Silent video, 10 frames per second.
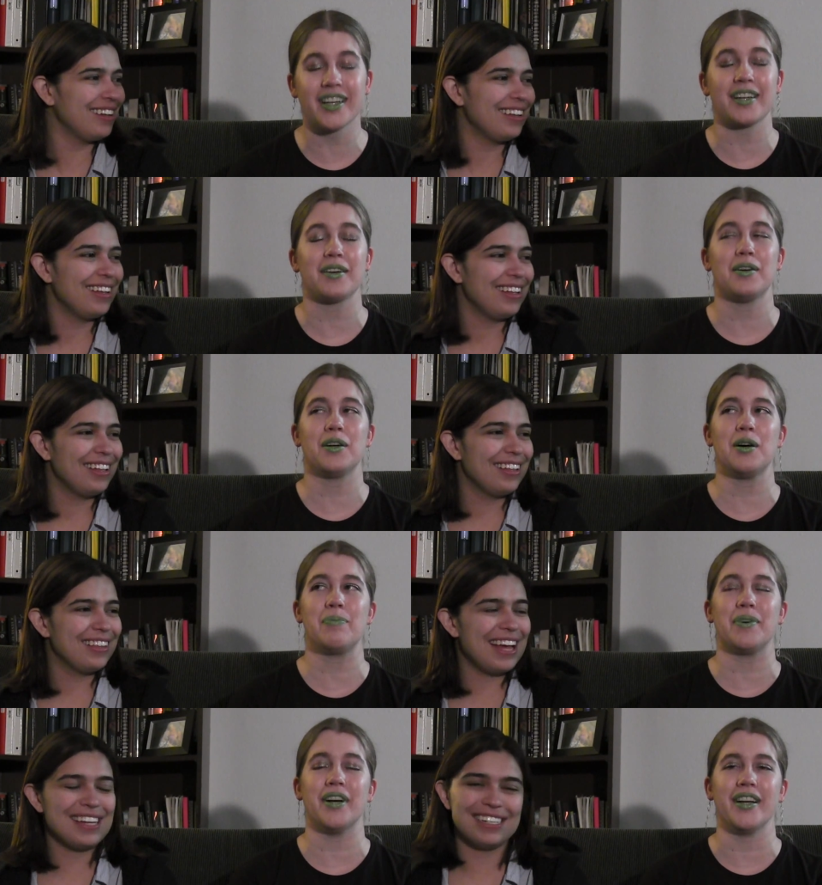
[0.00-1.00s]
Speaker 1: Like, oh
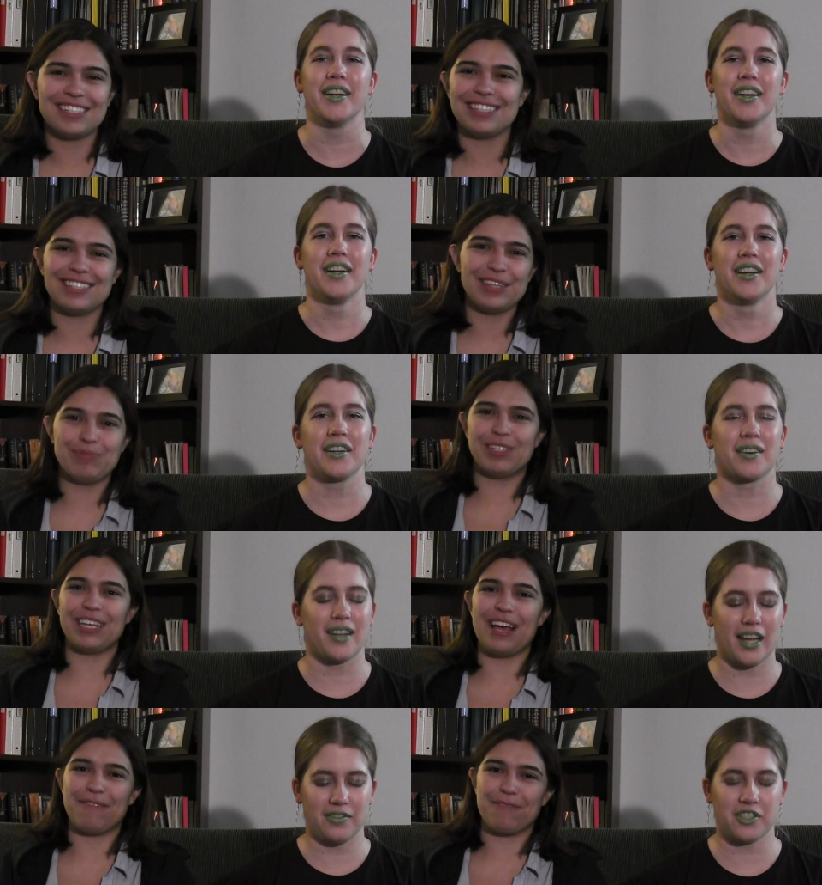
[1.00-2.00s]
boy, that doesn't seem your safe.
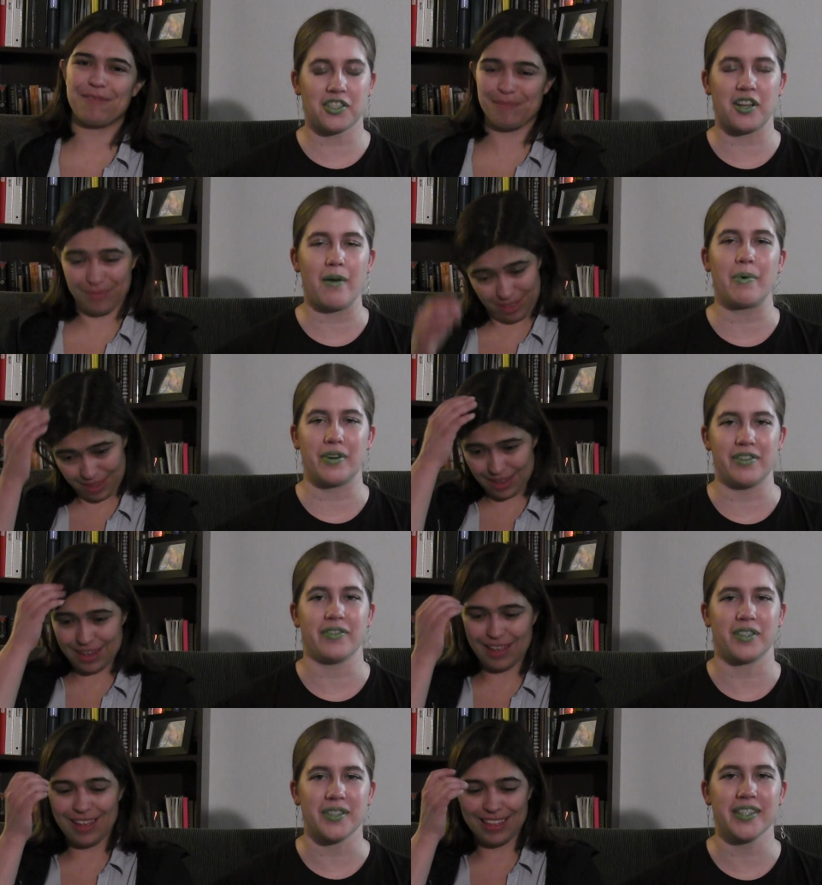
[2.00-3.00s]
life just got more
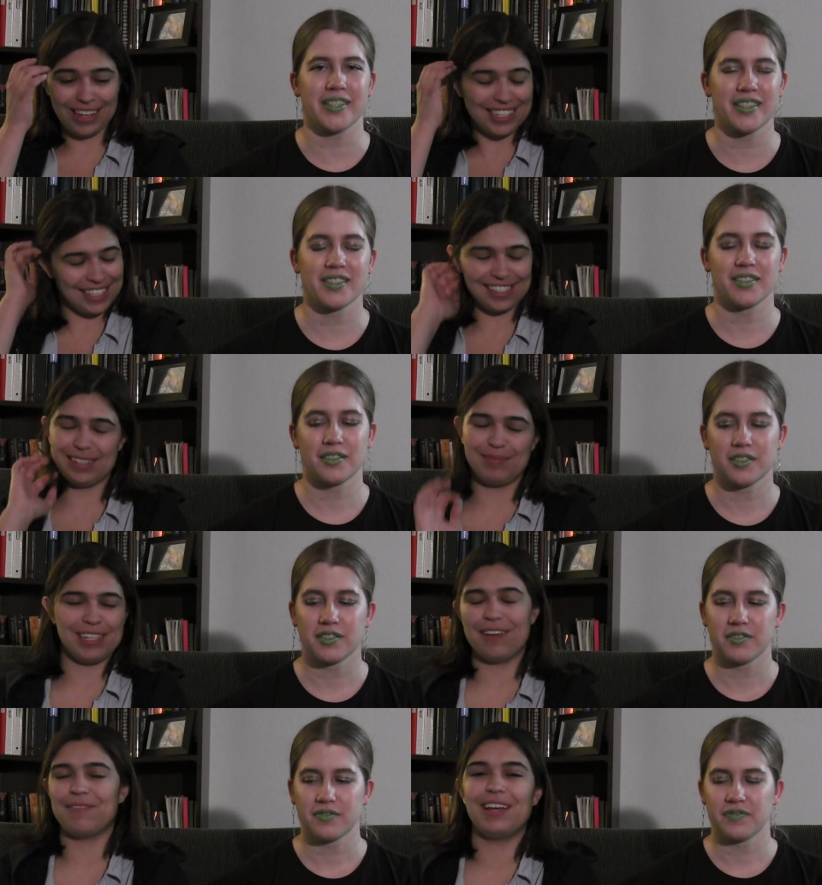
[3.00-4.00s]
difficult.
Speaker 2: That doesn't seem
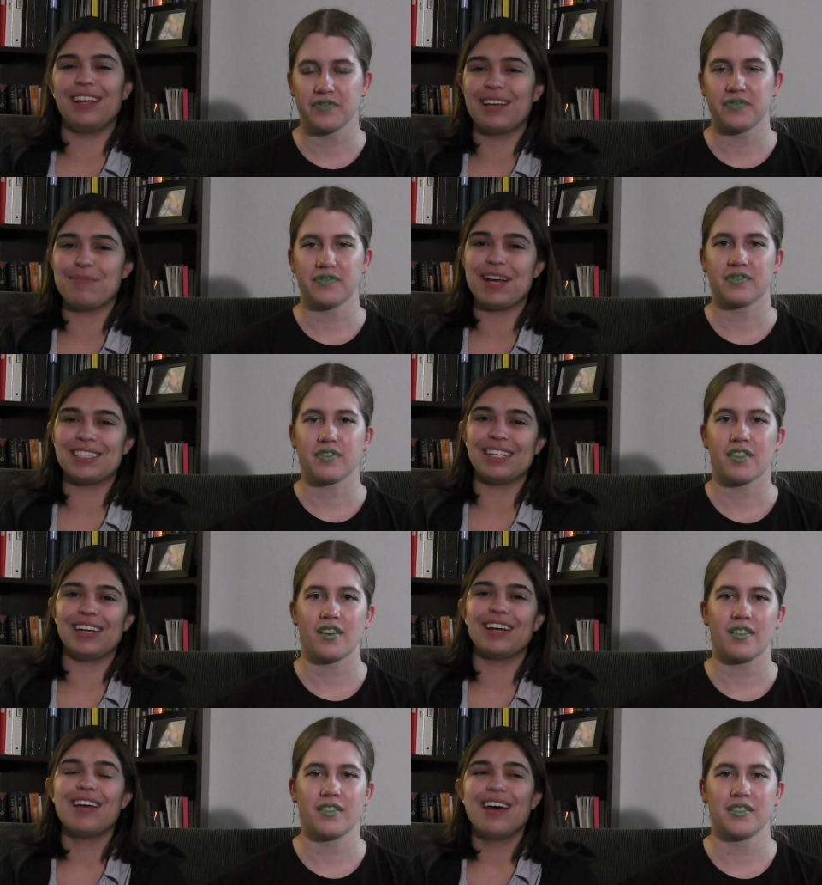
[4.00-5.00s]
safe in any
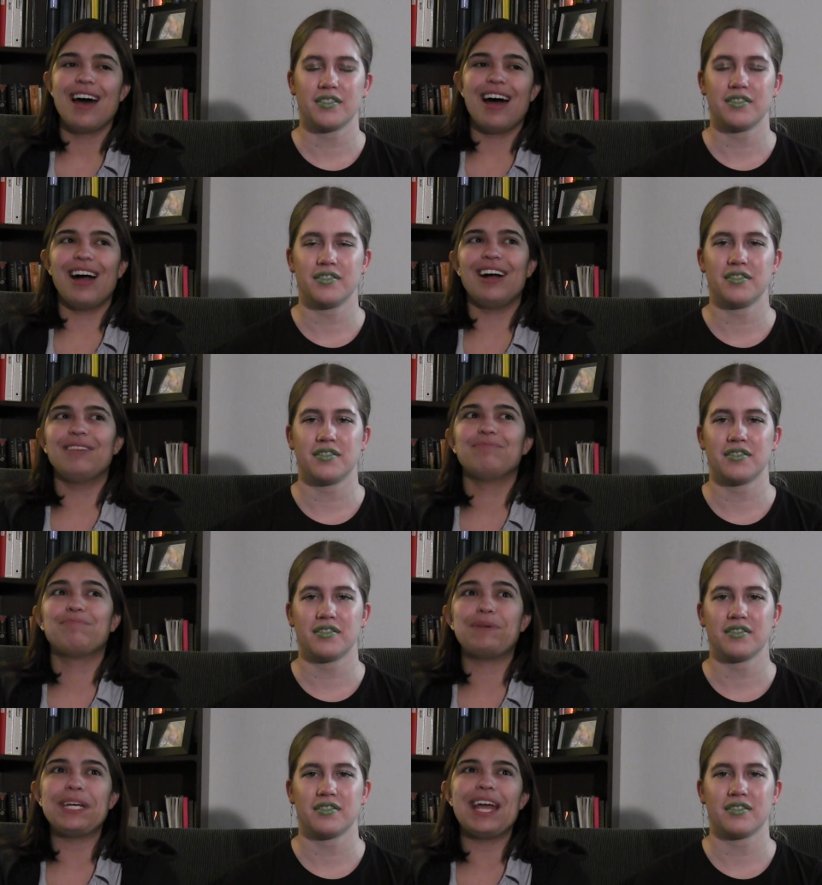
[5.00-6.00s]
capacity. Um,
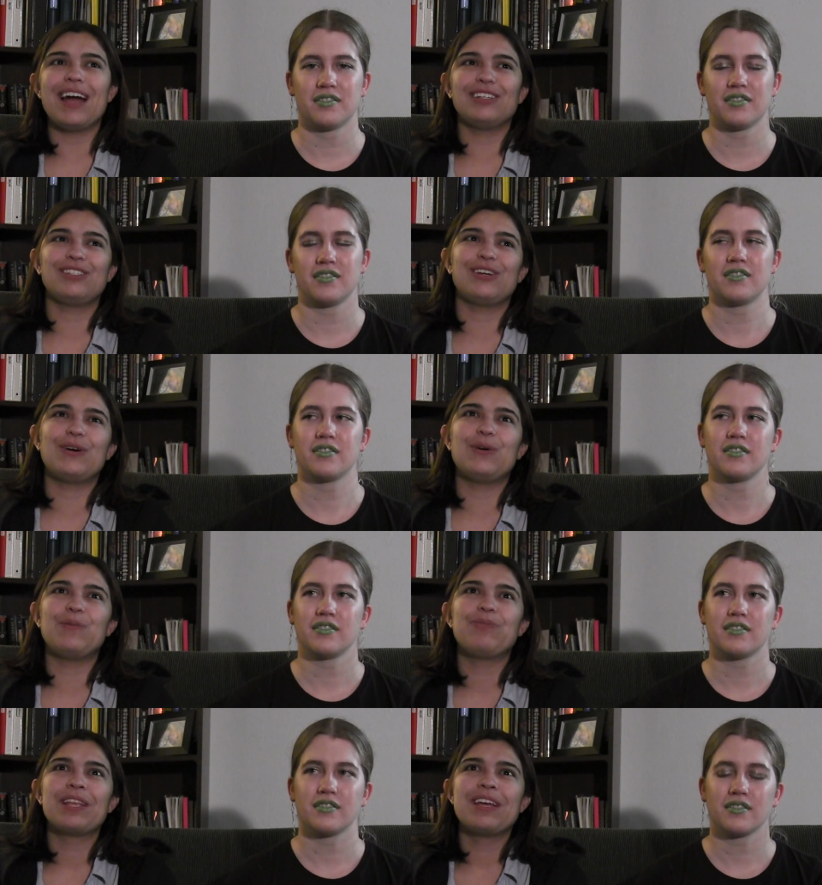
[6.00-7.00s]
but yeah,
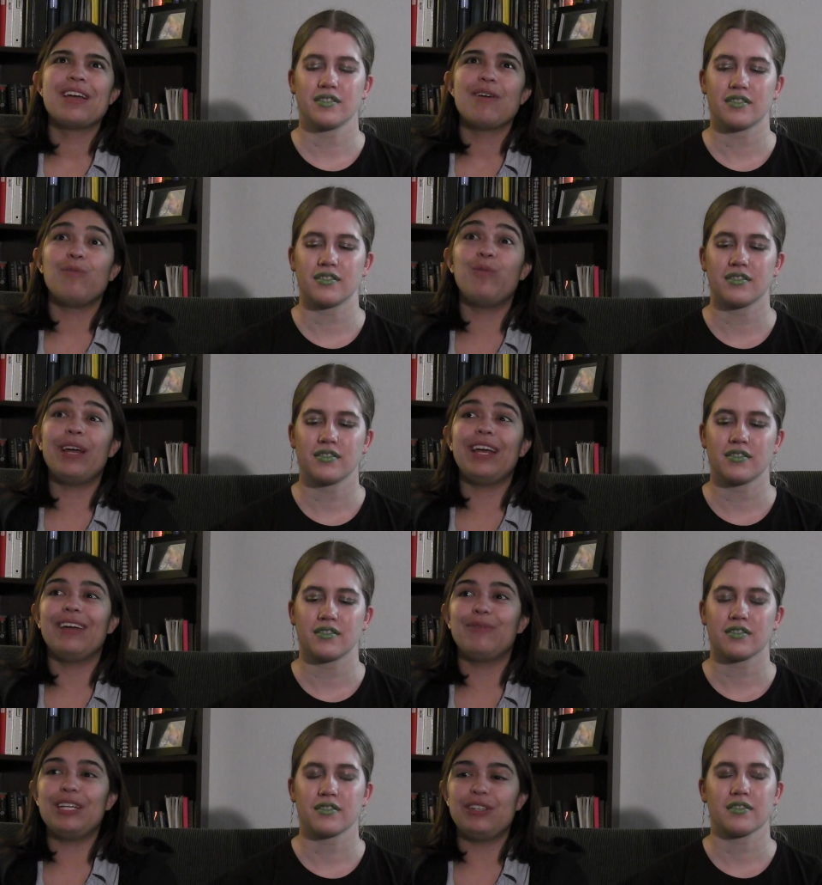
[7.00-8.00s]
so
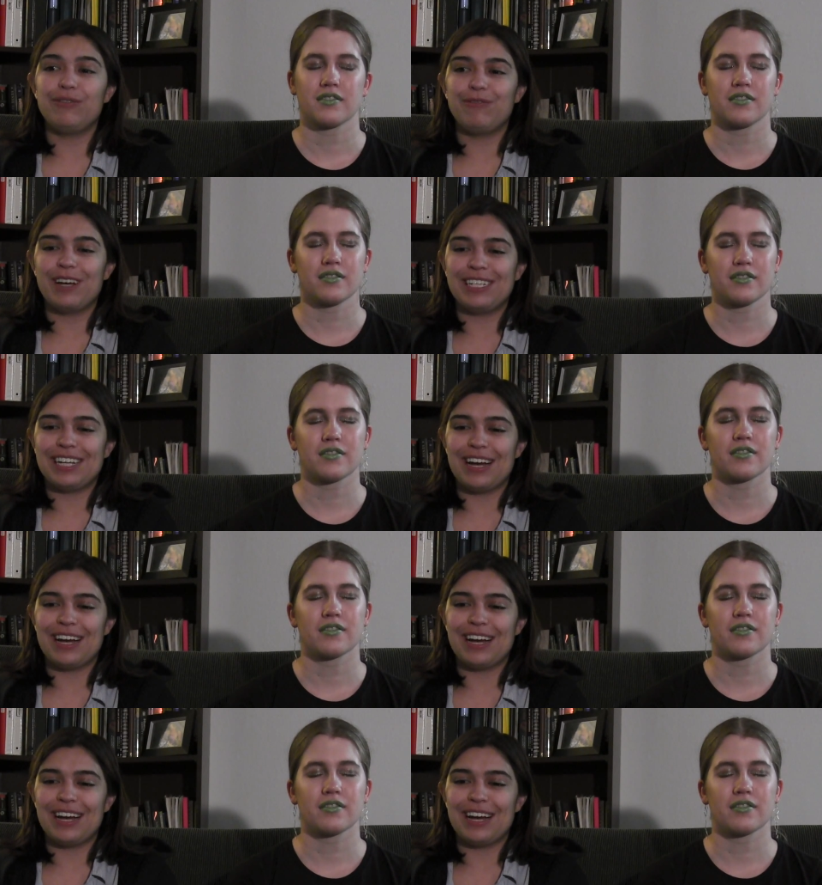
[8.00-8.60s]
we we do find